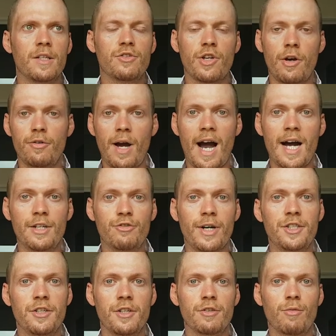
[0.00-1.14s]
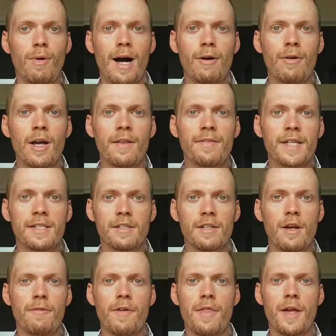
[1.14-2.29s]
So hydration as well, this is
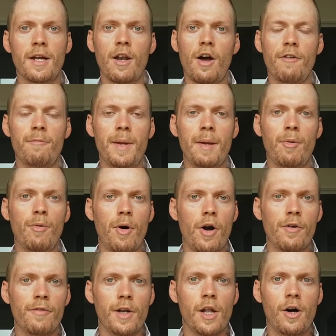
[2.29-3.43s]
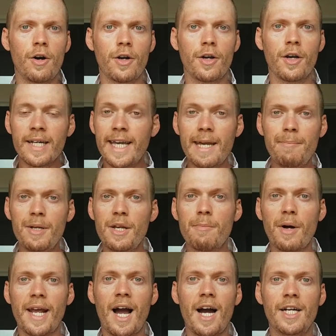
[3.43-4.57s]
another thing a lot of people overlook. Keeping your
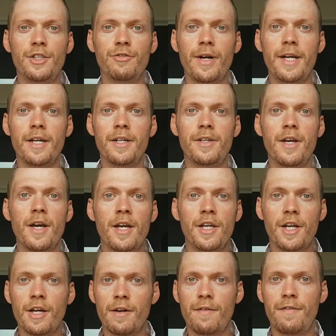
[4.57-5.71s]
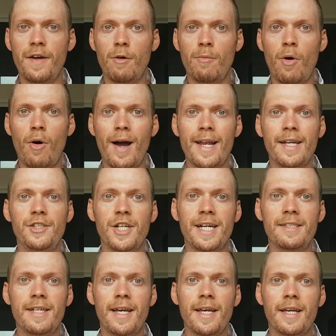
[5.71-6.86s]
body hydrated, you're going to feel more
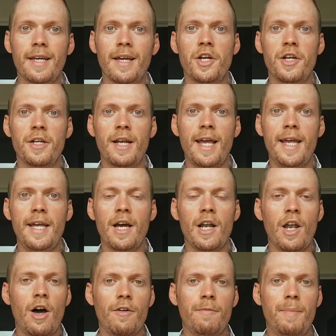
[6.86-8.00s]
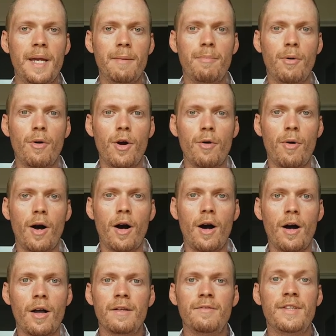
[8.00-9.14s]
energetic. Certainly a lot of people who
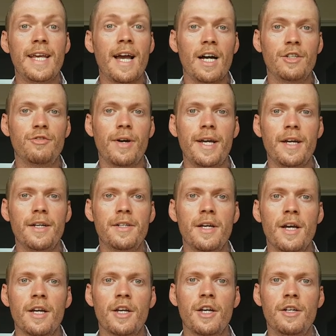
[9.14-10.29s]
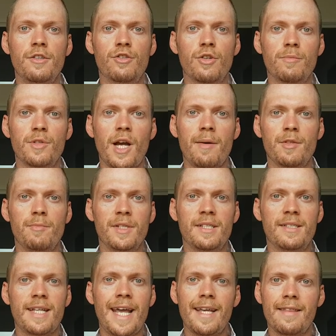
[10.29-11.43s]
are dehydrated can sometimes
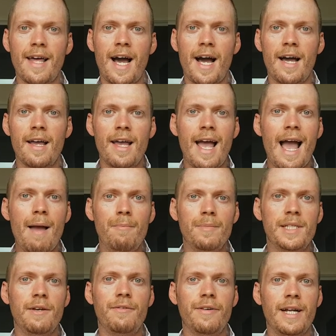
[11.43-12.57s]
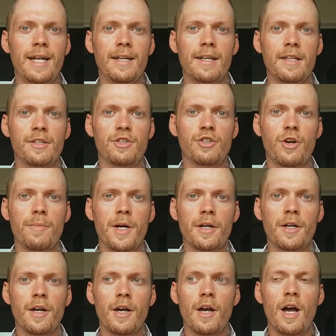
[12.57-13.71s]
mistake that empty feeling in the
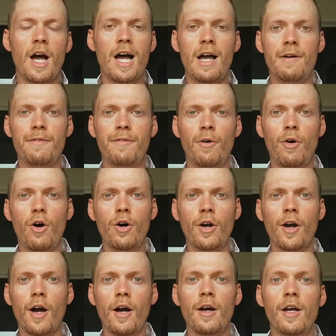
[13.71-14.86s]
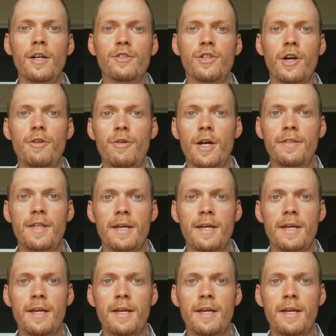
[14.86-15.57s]
stomach for hunger. So